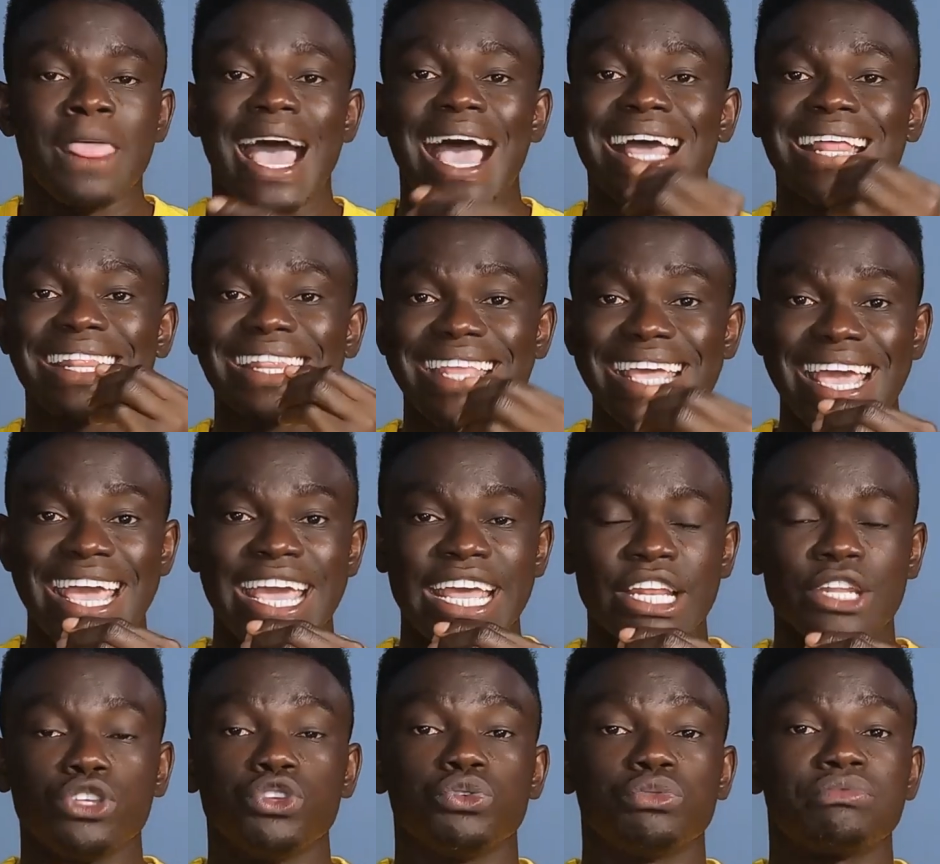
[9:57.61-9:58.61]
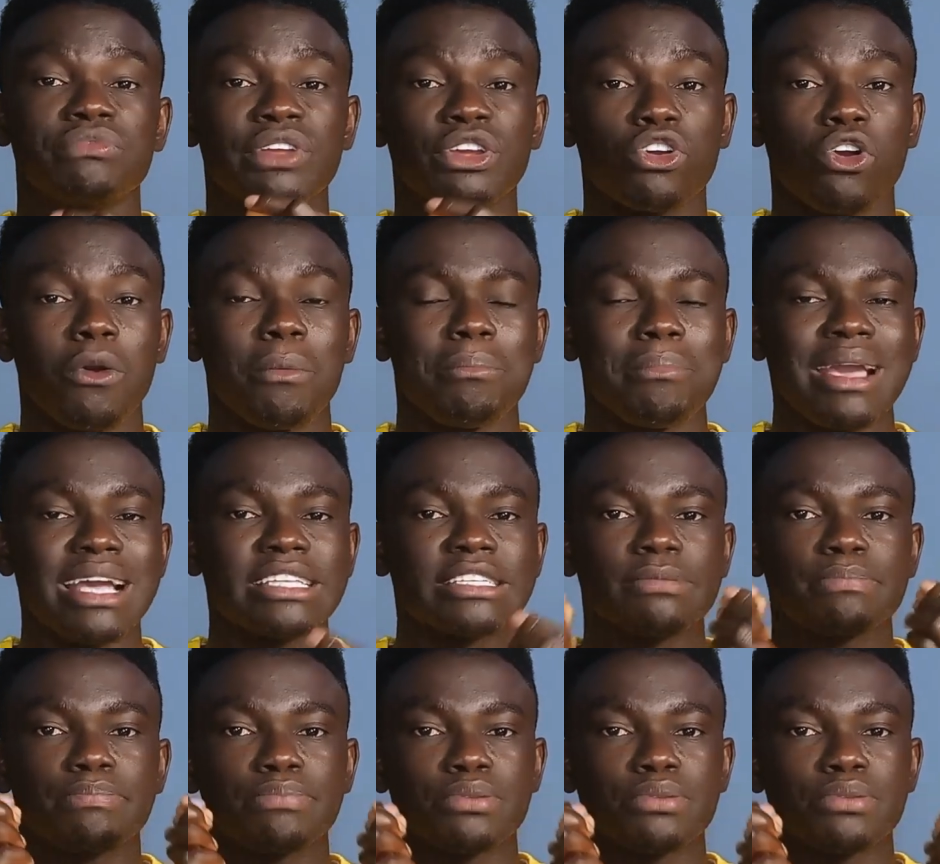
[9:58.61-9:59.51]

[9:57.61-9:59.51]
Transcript: and then you recommend